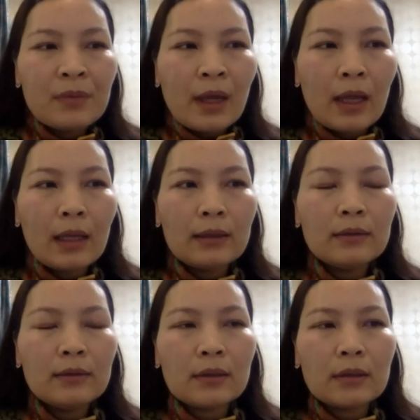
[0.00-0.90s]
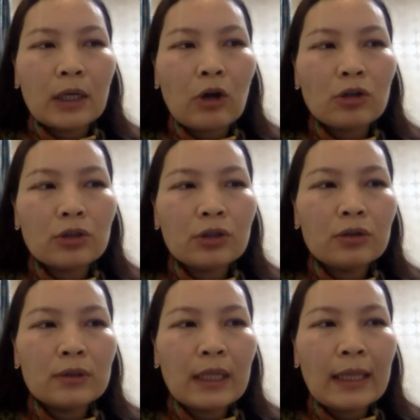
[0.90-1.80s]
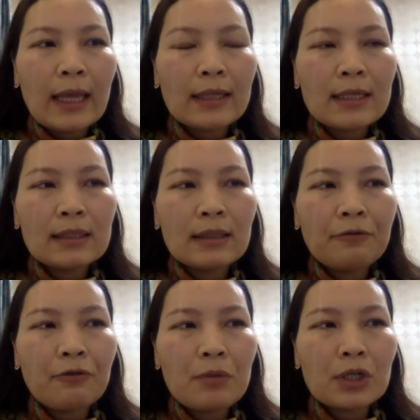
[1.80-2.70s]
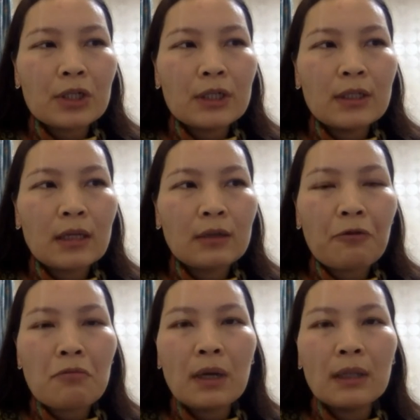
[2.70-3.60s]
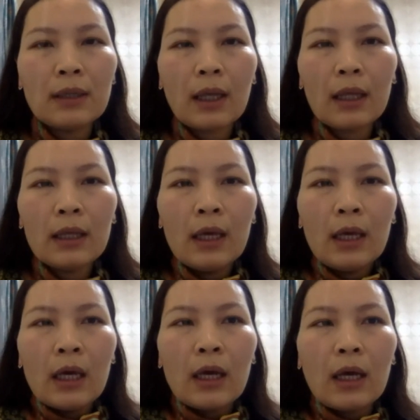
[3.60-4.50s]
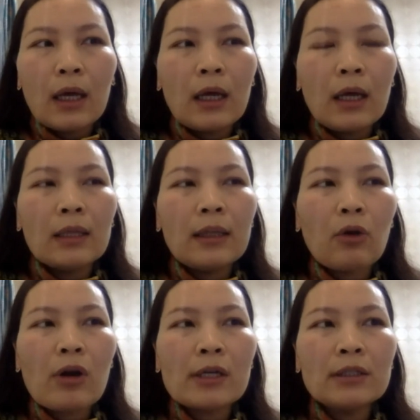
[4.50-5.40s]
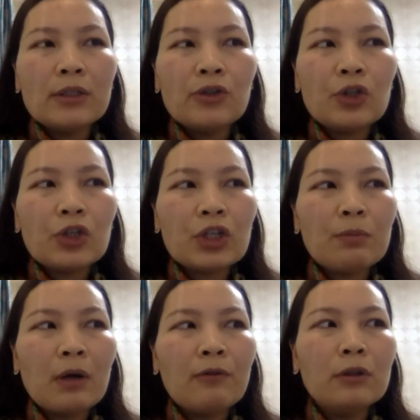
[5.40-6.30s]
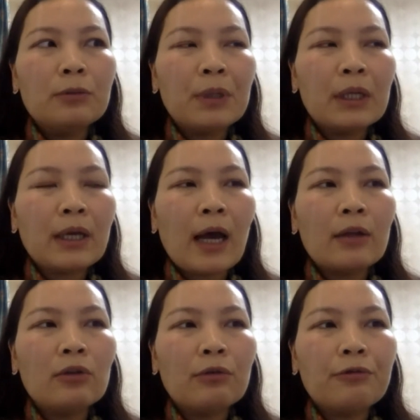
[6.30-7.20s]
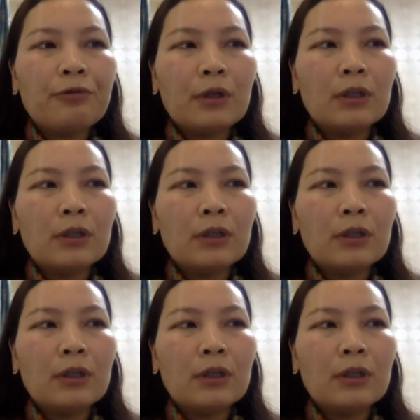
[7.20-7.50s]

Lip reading: And according to the latest information that from Monday, the quarantine regime will be kind of